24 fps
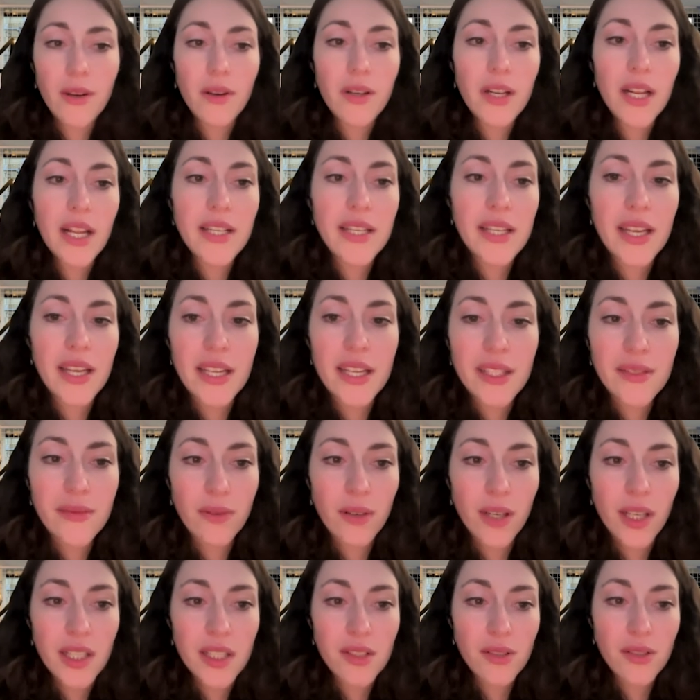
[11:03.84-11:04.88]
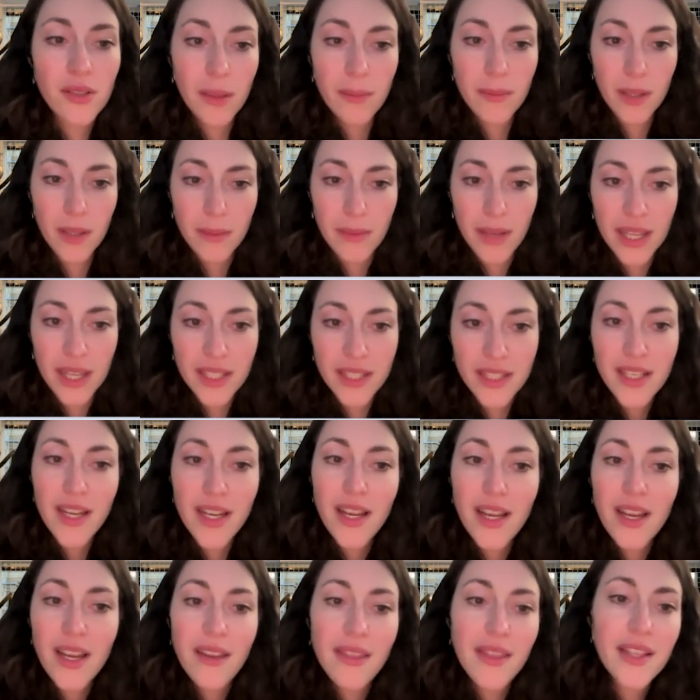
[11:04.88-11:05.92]
have good ideas for us to implement.
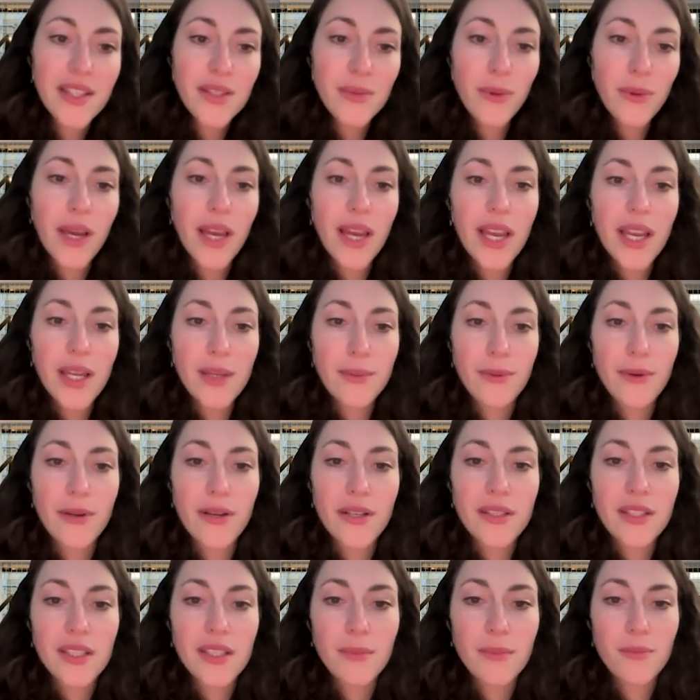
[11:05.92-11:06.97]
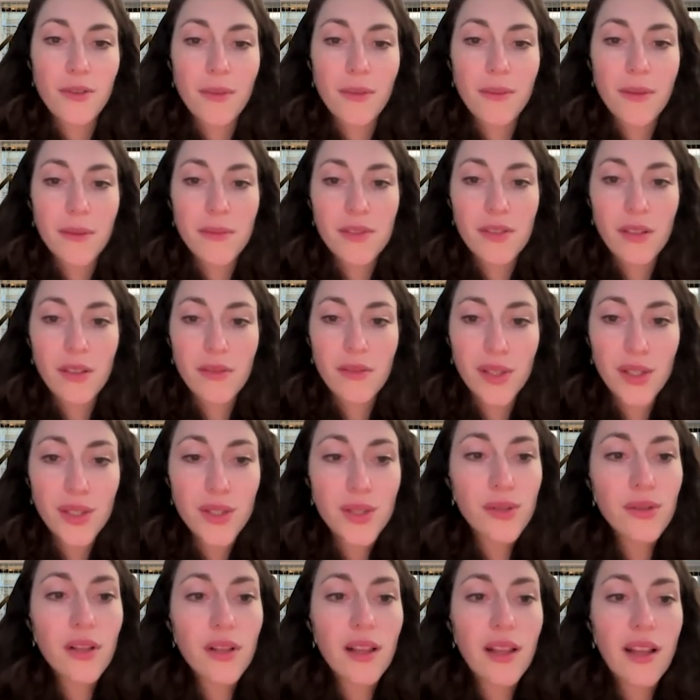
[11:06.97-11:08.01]
This way, it works as a problem-solving
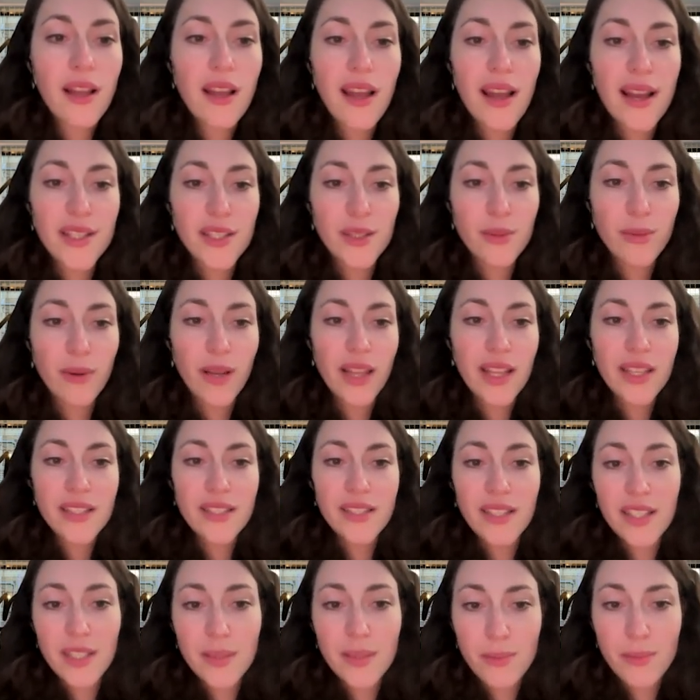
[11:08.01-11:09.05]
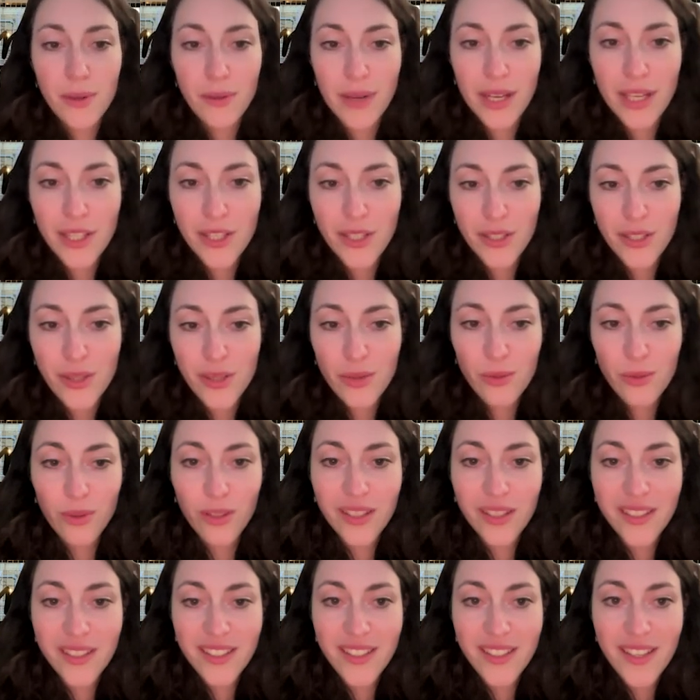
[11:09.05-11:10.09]
tool as well as an inspiration
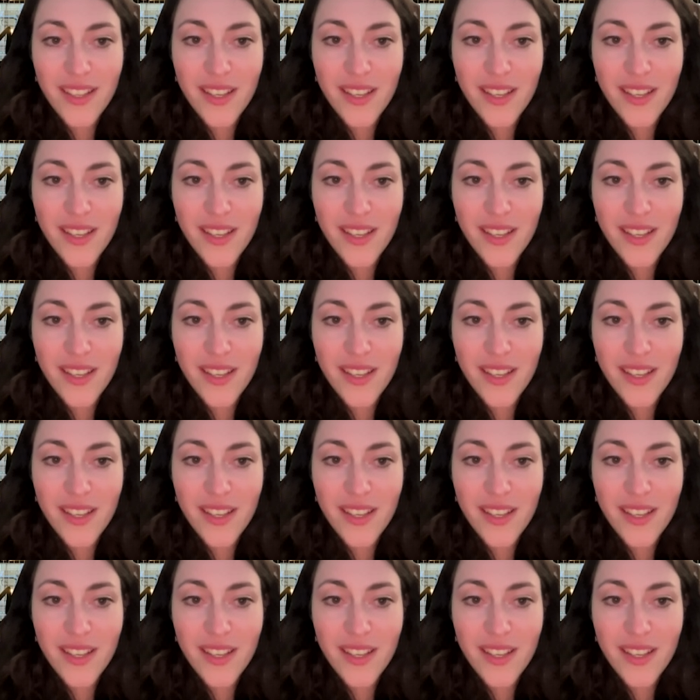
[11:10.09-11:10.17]
tool.